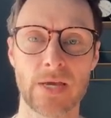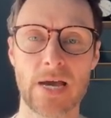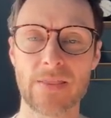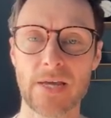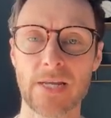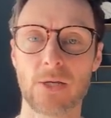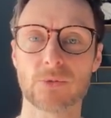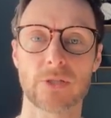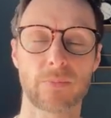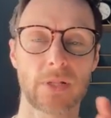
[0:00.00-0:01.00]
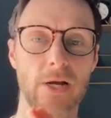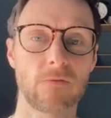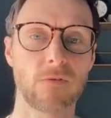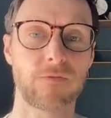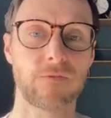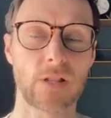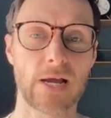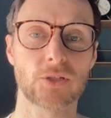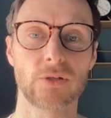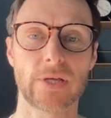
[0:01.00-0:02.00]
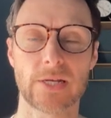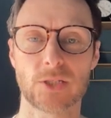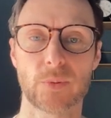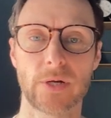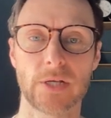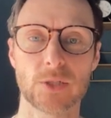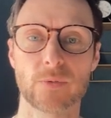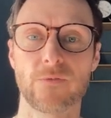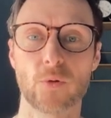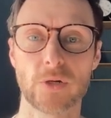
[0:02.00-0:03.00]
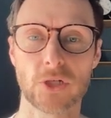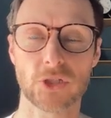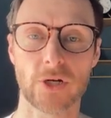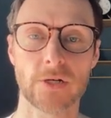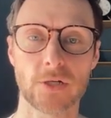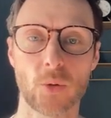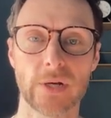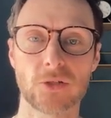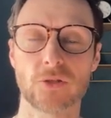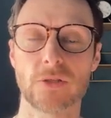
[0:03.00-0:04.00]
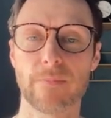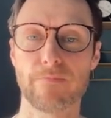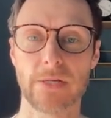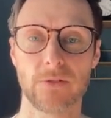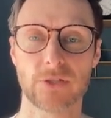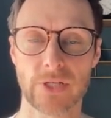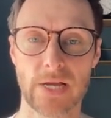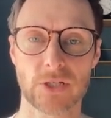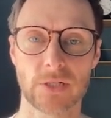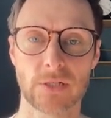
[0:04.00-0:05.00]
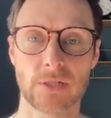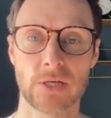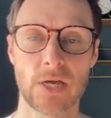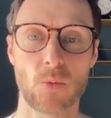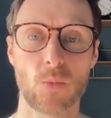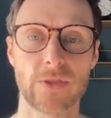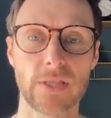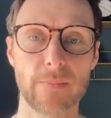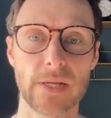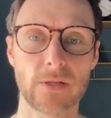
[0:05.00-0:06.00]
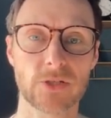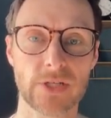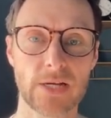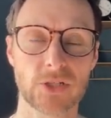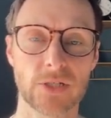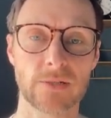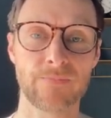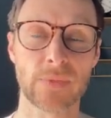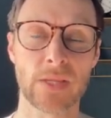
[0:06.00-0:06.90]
And that helps the player reflect on that experience before you start going into the middle section. Within the middle section,